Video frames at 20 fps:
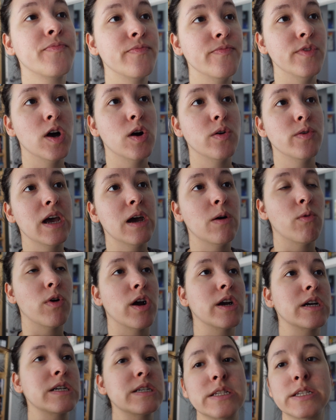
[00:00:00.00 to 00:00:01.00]
No
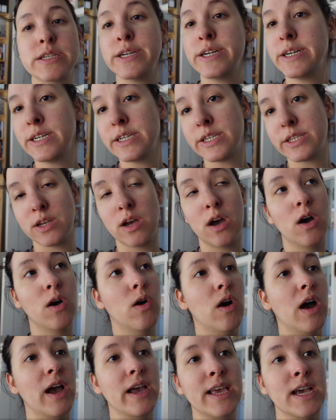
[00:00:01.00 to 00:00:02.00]
networks.
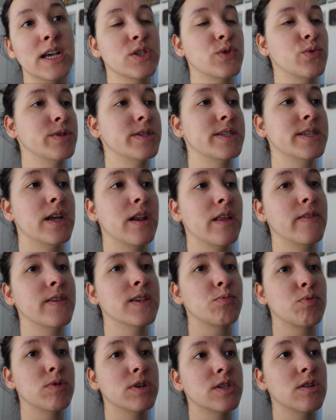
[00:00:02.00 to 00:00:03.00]
So I guess we're sending
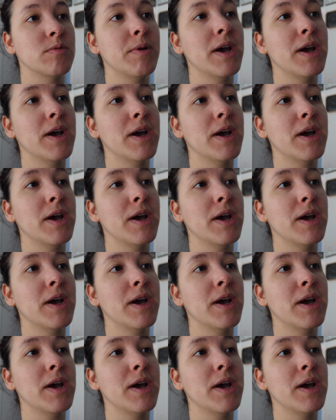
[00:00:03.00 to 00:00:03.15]
this printer